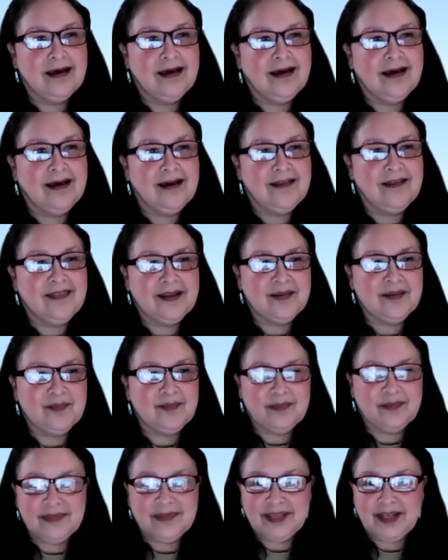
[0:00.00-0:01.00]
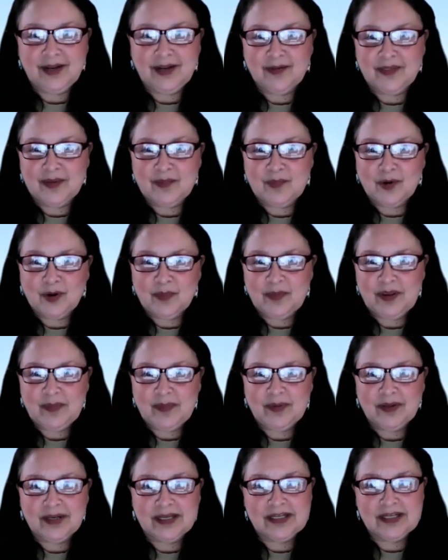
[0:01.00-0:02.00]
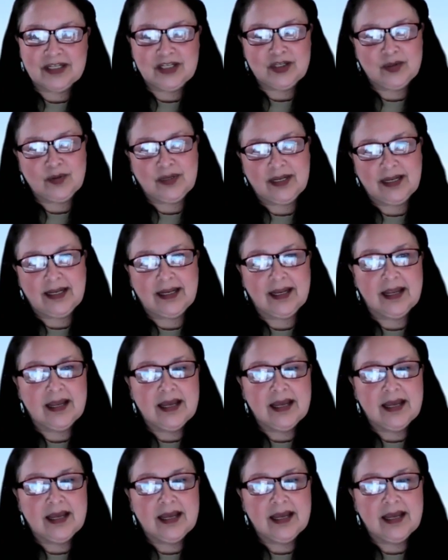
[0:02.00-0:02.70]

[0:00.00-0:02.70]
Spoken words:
then the more people can tune in.